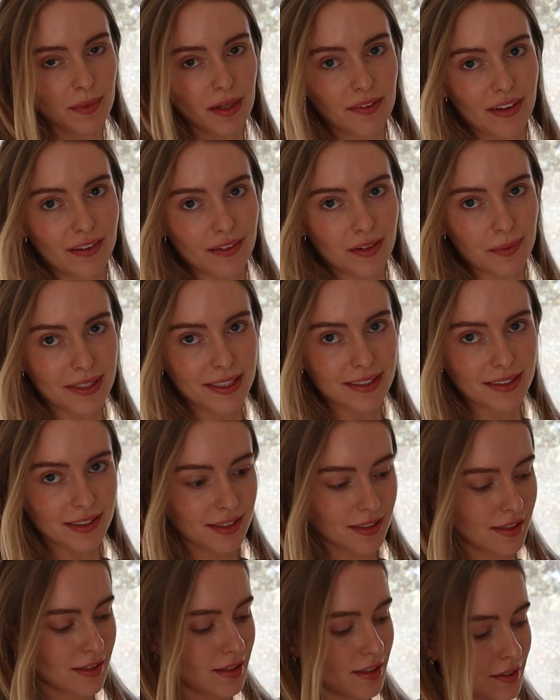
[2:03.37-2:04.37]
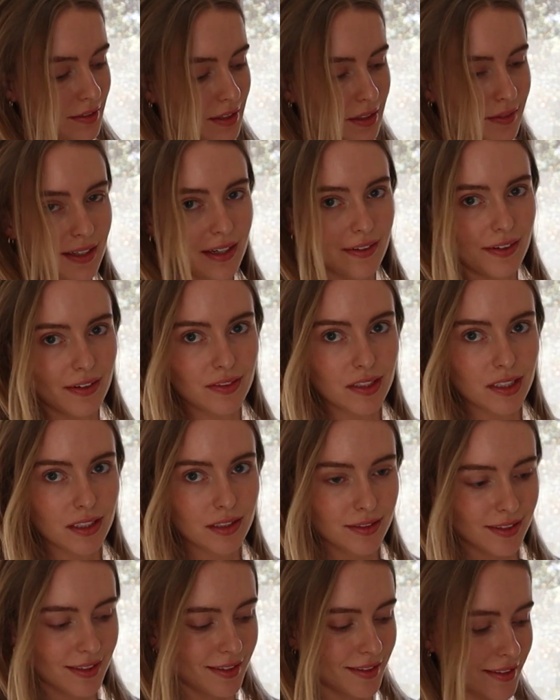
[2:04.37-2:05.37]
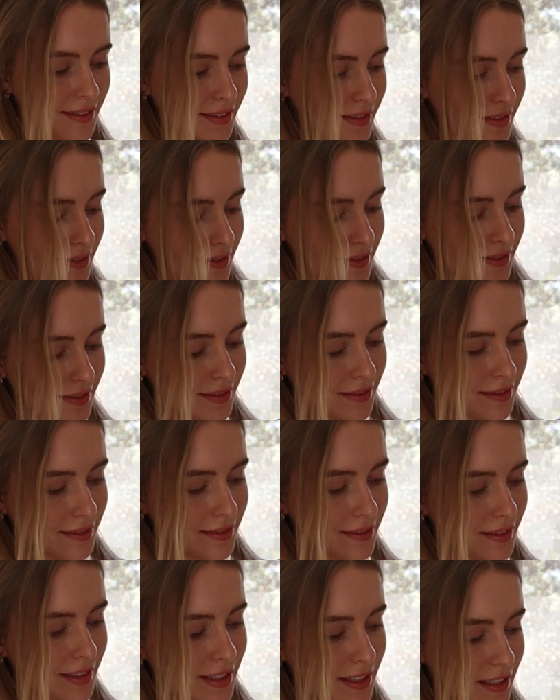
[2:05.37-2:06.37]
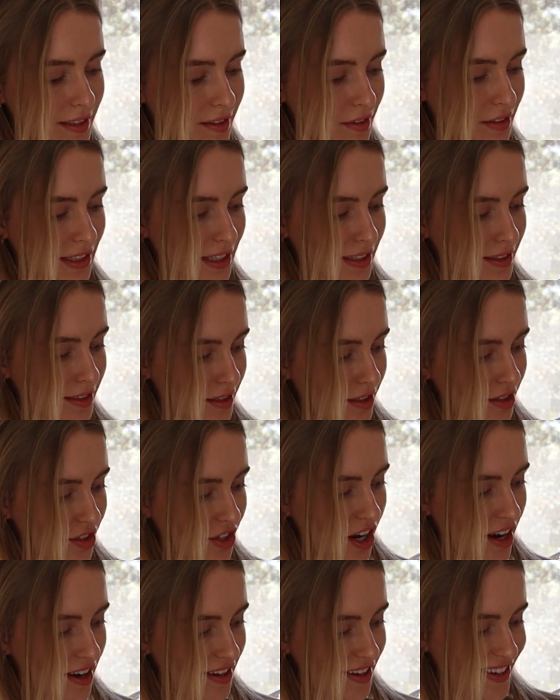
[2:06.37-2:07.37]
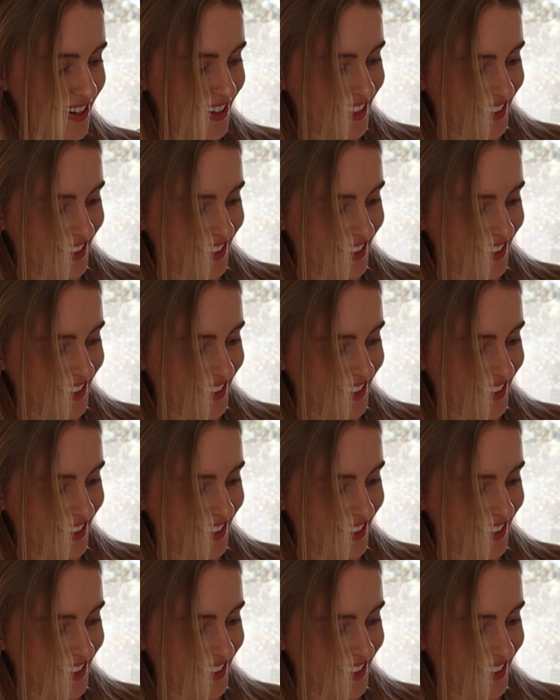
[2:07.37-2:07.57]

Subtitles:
my favorite because it's the only one I've ever used. And I don't like to stray.